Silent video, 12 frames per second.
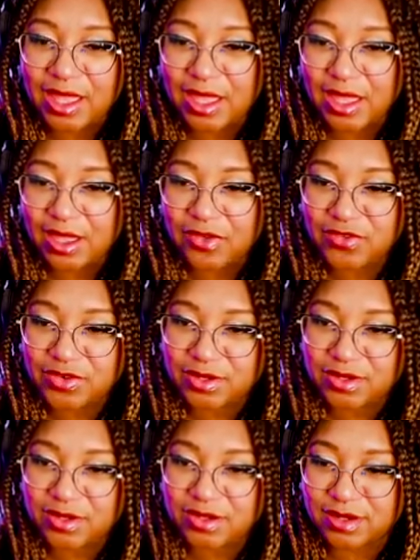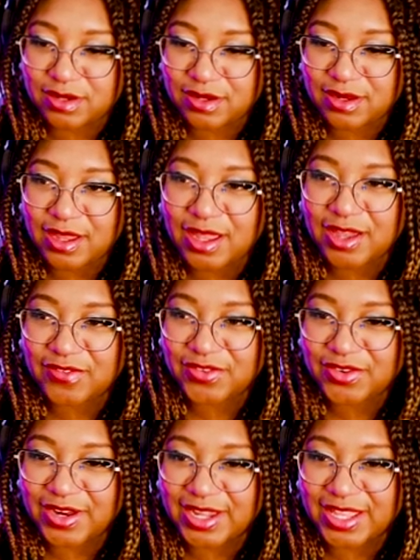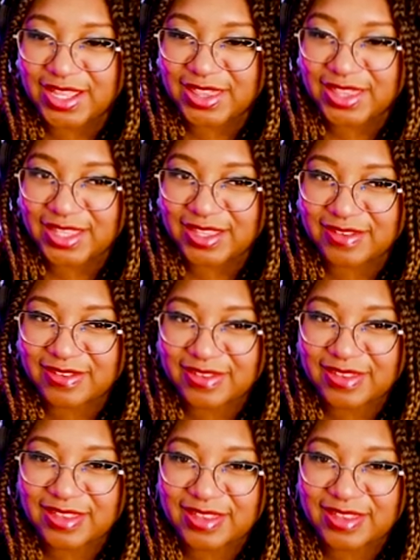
After I get this.